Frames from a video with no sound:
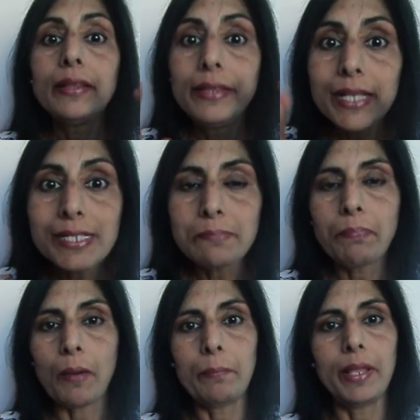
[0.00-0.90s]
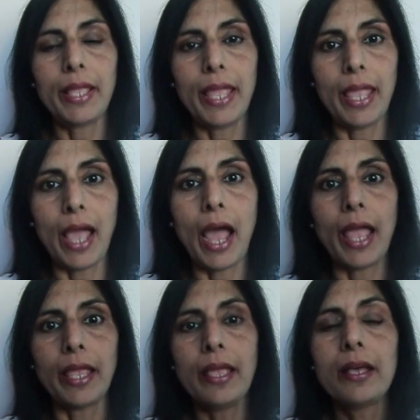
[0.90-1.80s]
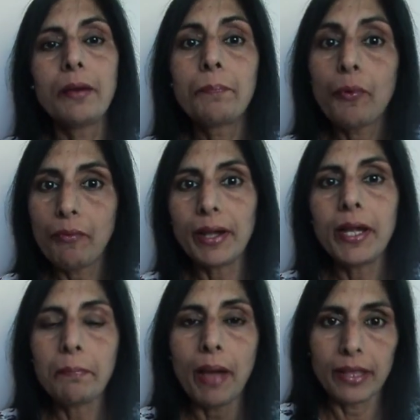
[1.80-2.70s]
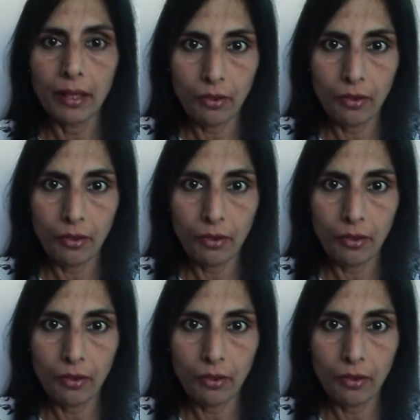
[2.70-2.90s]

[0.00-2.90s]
this public AI provided by the